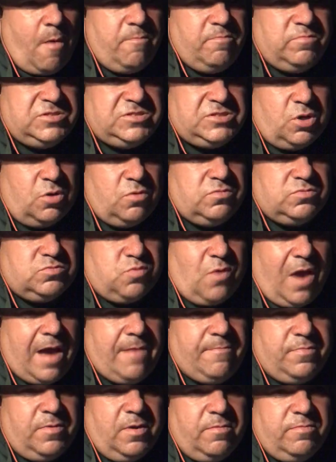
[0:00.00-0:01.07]
so
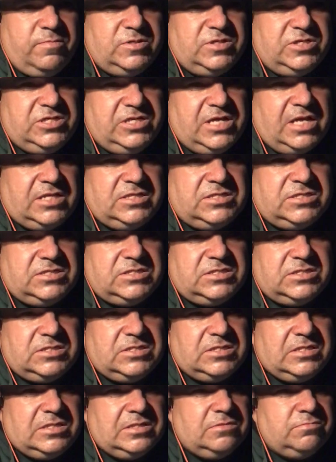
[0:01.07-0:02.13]
wrapped up in
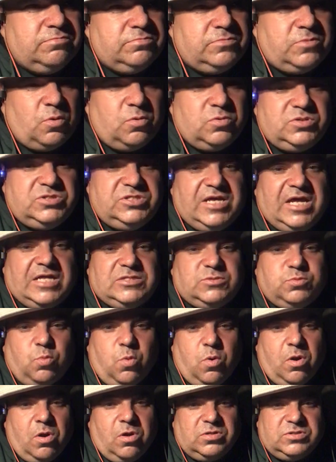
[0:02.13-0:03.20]
the Jets
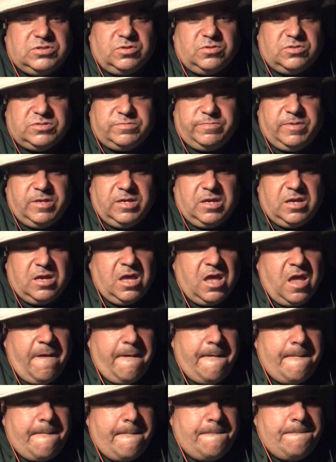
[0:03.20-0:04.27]
world, so to speak.
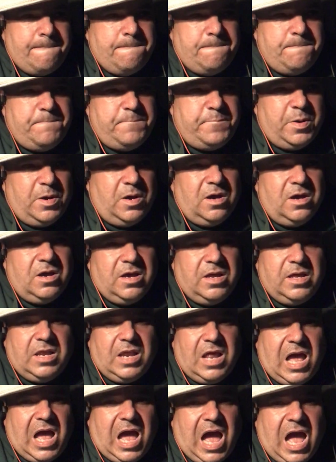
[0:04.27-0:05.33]
But
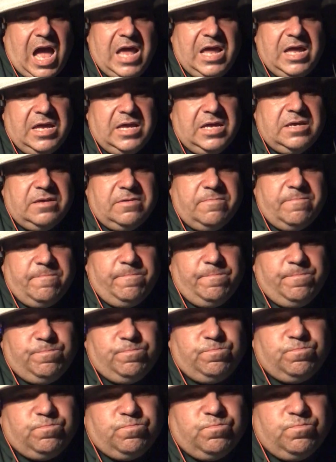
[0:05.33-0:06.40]
I am,
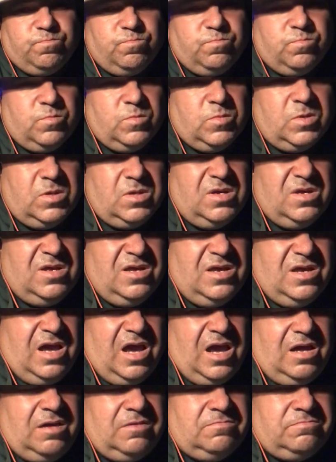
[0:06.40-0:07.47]

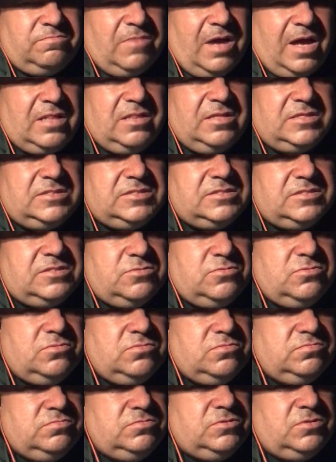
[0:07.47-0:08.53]
I listen
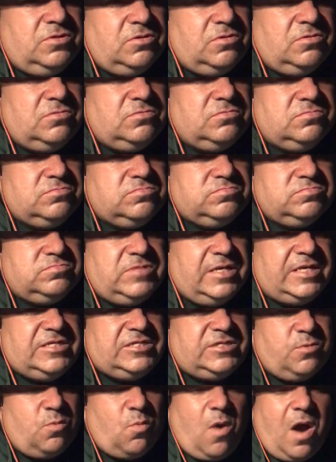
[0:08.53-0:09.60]
to
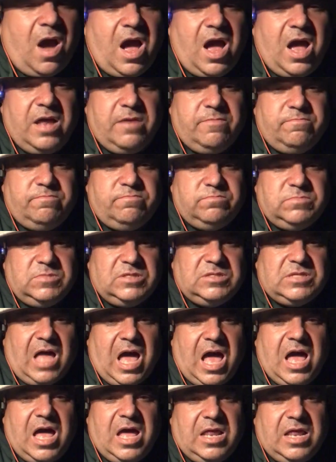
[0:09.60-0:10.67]
nationwide a
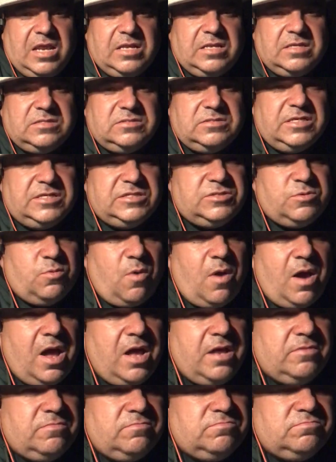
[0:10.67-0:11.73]
lot,
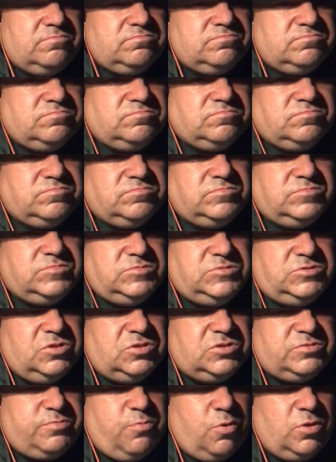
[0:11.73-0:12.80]
nationwide,
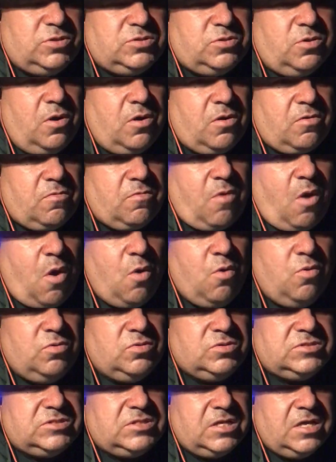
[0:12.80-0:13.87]
sports talk
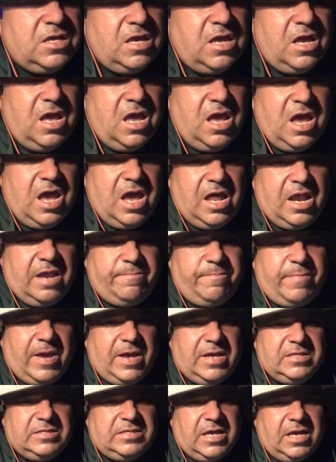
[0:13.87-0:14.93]
host. I
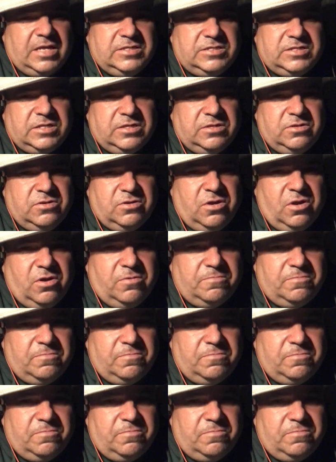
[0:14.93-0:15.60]
pay attention,